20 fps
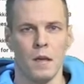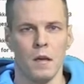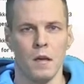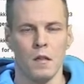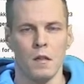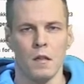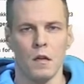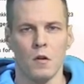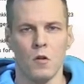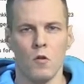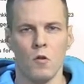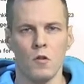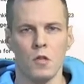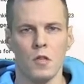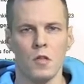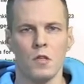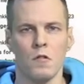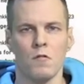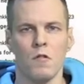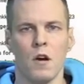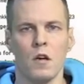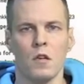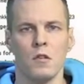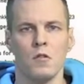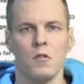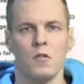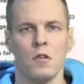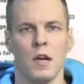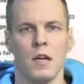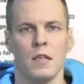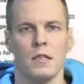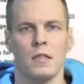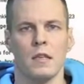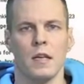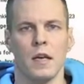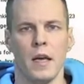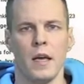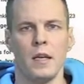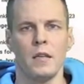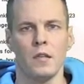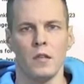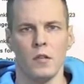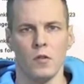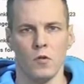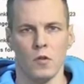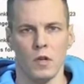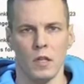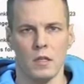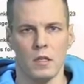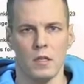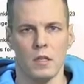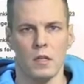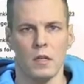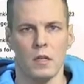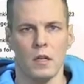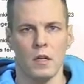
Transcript: The course is structured as 8 units.